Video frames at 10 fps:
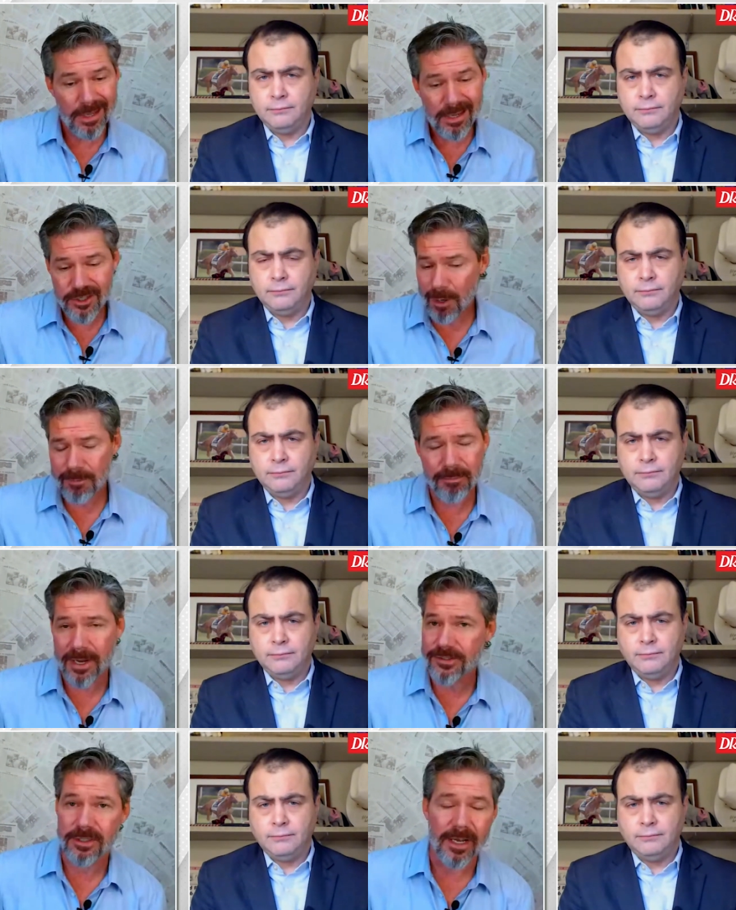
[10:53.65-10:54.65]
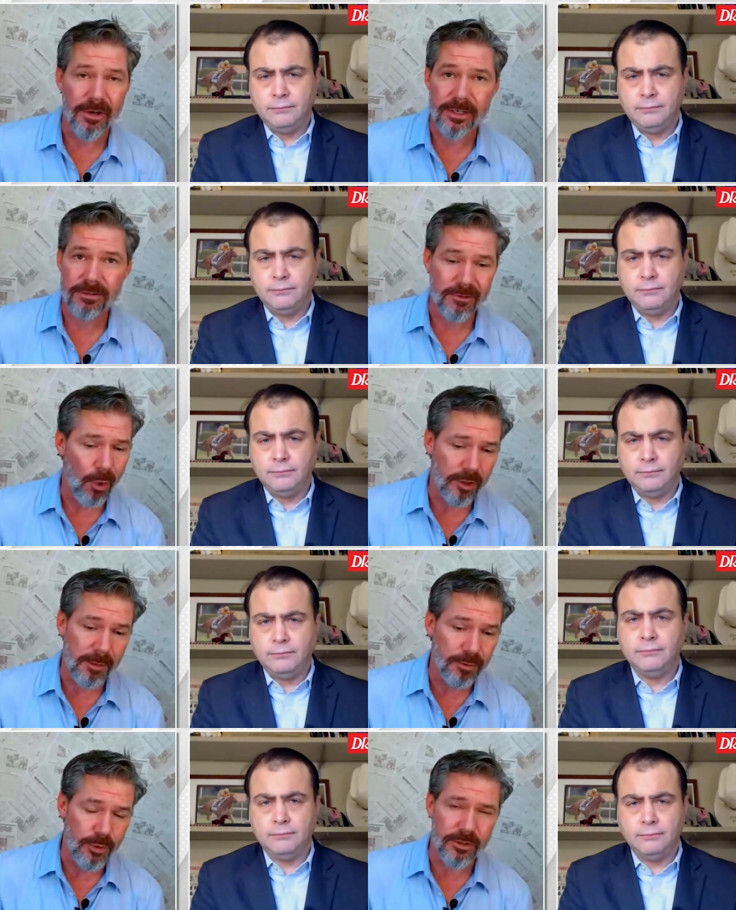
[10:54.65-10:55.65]
Speaker 1: She might have been best in that race. Totally
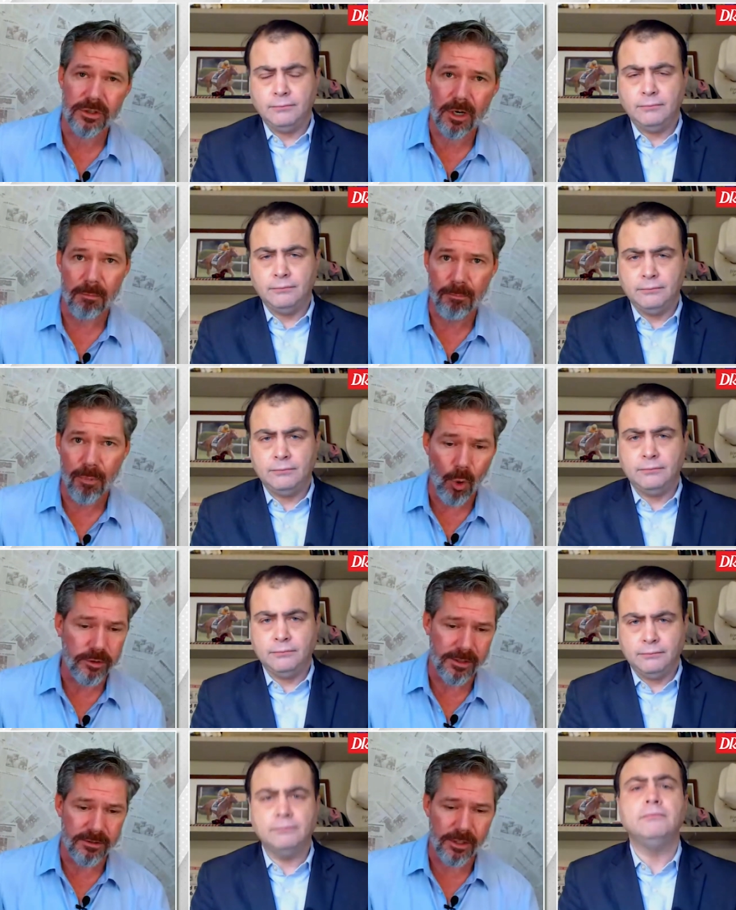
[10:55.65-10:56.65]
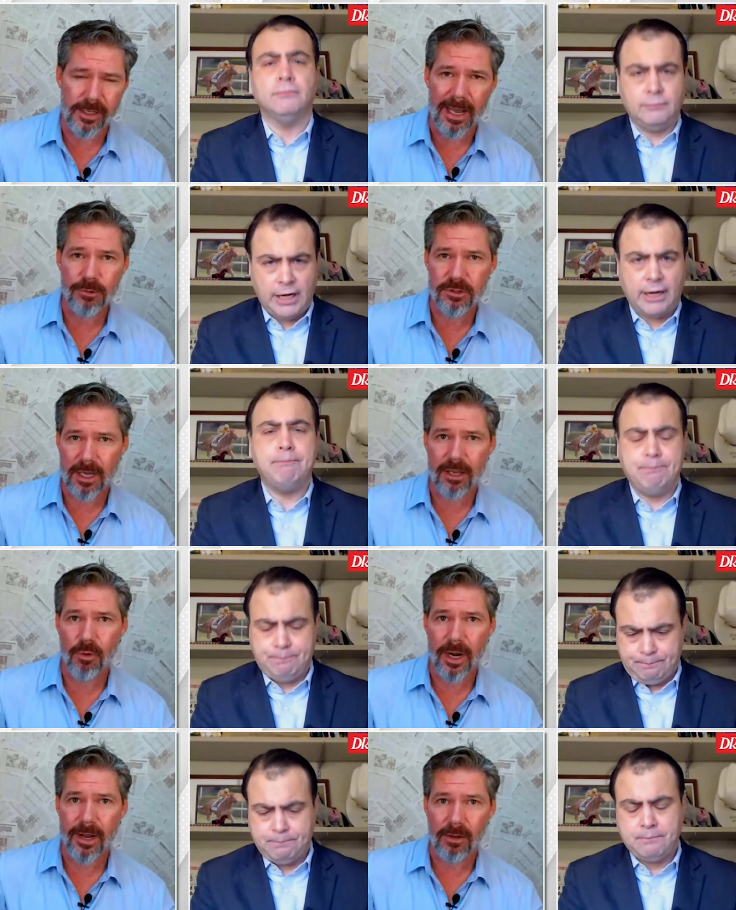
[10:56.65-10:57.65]
blew the start, bolted to the outside
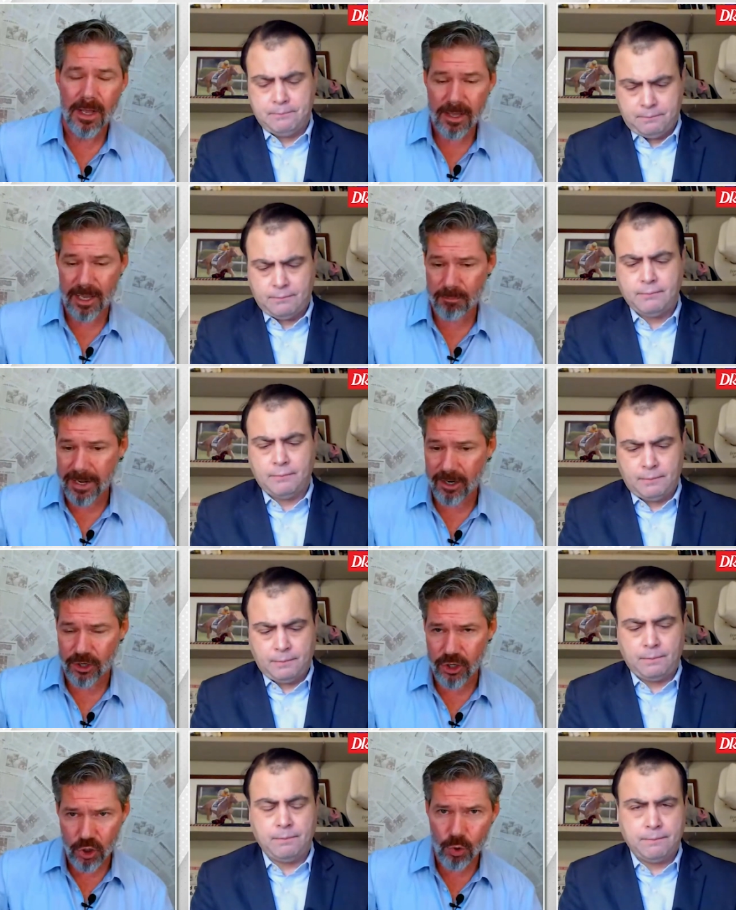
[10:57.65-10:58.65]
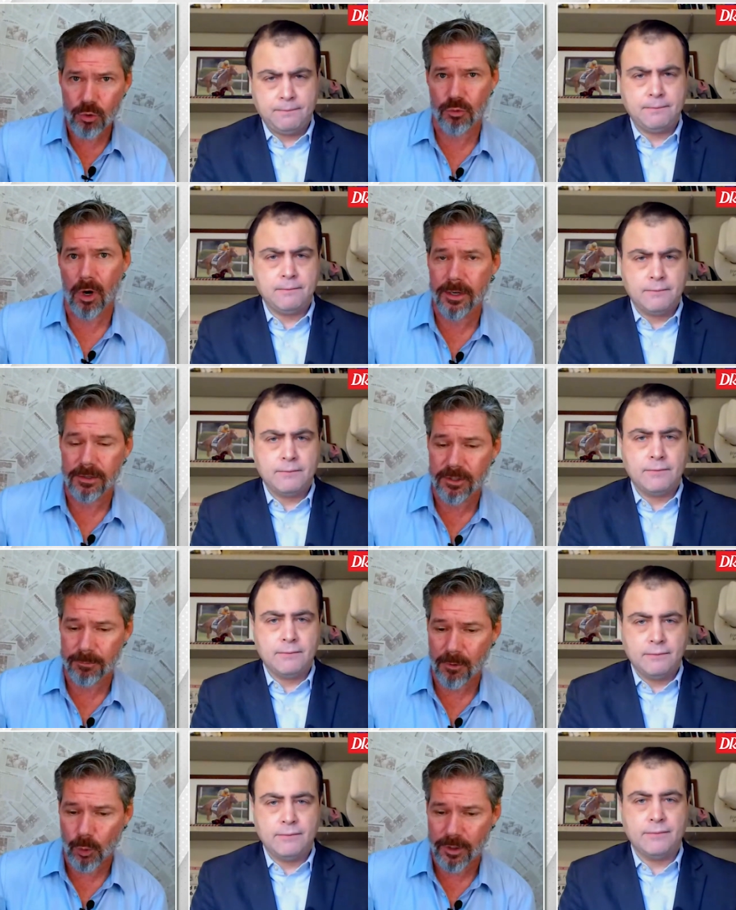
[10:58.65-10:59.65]
rail, and made a huge run to
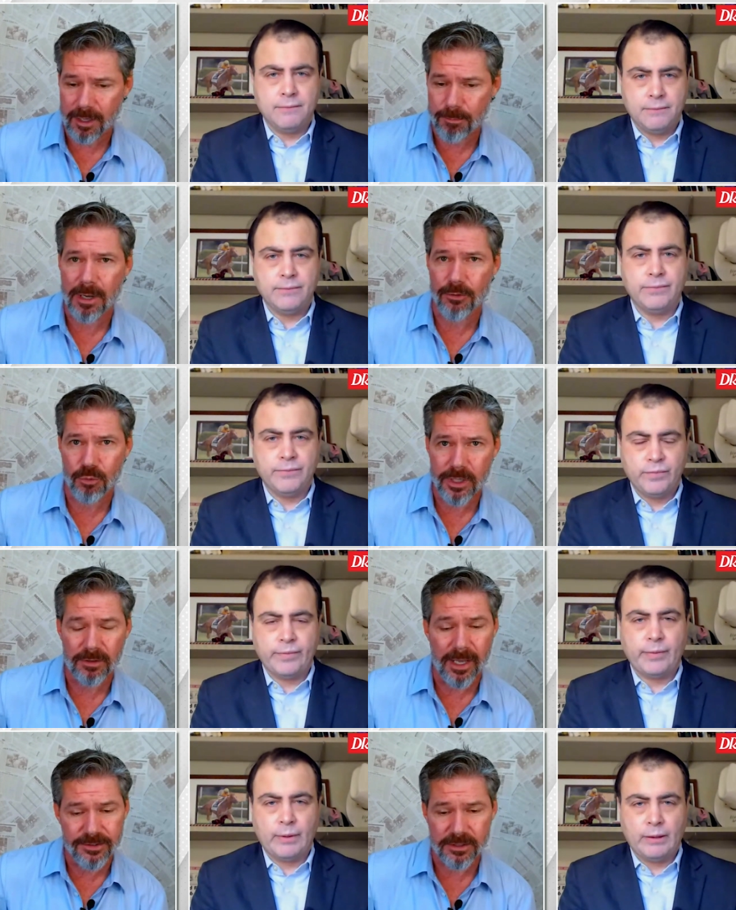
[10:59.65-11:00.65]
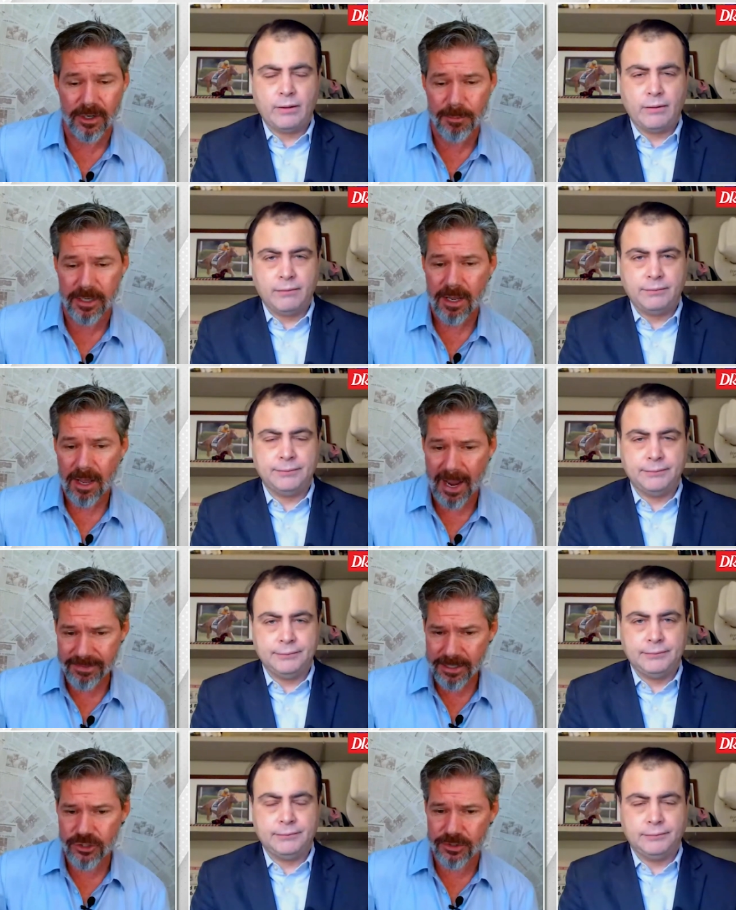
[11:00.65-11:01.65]
only get beat about three lengths in there. I mean, I
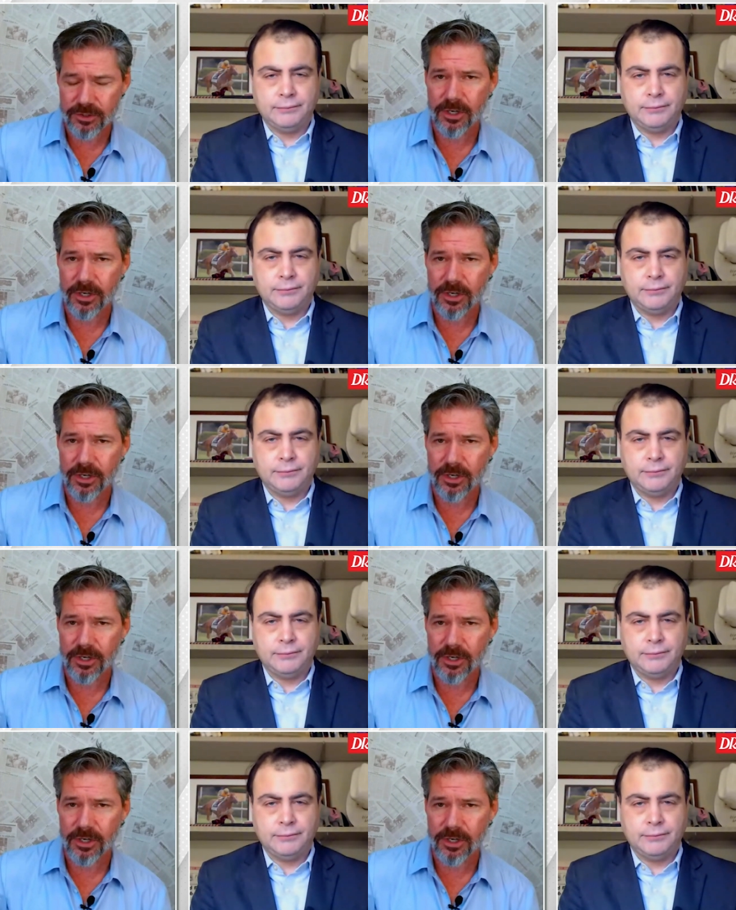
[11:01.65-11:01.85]
think she's